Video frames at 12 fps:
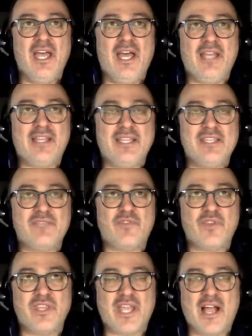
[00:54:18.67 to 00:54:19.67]
at least
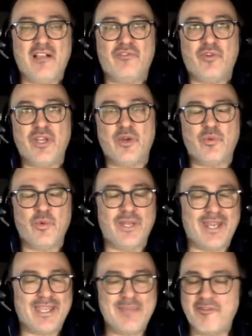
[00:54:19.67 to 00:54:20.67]
for the California rule,
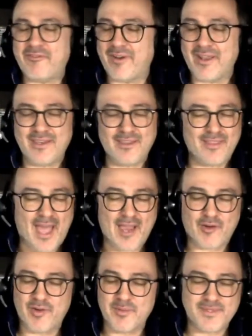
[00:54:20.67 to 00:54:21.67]
and I keep on forgetting the
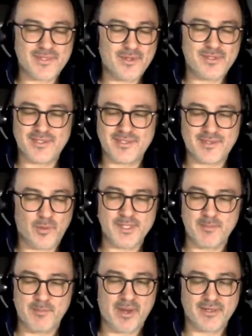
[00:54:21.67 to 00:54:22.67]
acronyms, so it's always
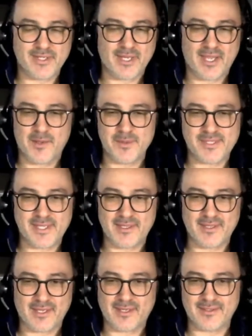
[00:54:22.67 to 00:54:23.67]
embarrassing. I always say
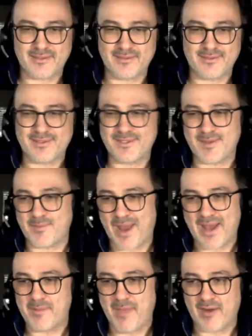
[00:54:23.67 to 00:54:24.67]
some
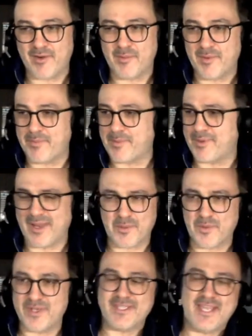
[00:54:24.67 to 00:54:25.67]
random acronym and people are
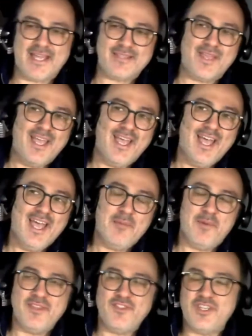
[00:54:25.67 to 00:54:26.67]
like, what is that?
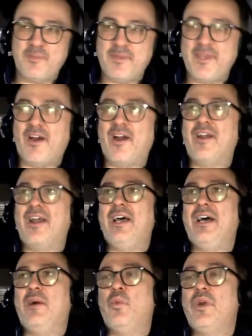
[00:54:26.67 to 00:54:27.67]
But
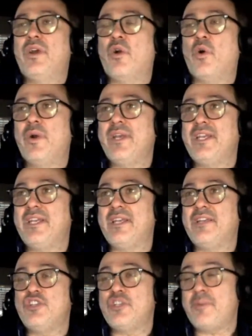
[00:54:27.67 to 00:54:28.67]
GDPR,
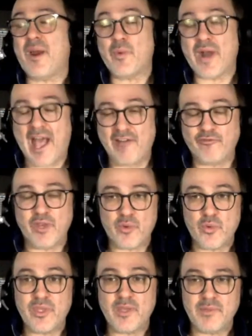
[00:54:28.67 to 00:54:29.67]
we're halfway
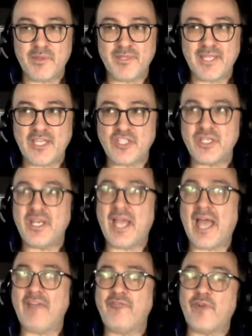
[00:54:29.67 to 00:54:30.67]
through the implementation.
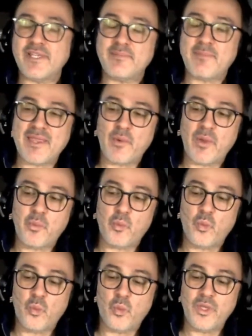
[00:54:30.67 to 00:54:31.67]
And for us, by the way,
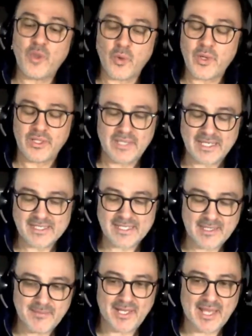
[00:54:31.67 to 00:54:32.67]
we don't collect
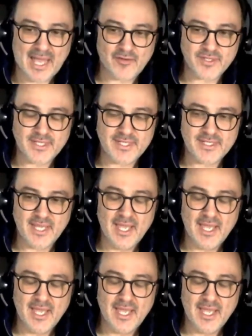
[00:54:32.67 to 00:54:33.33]
email addresses.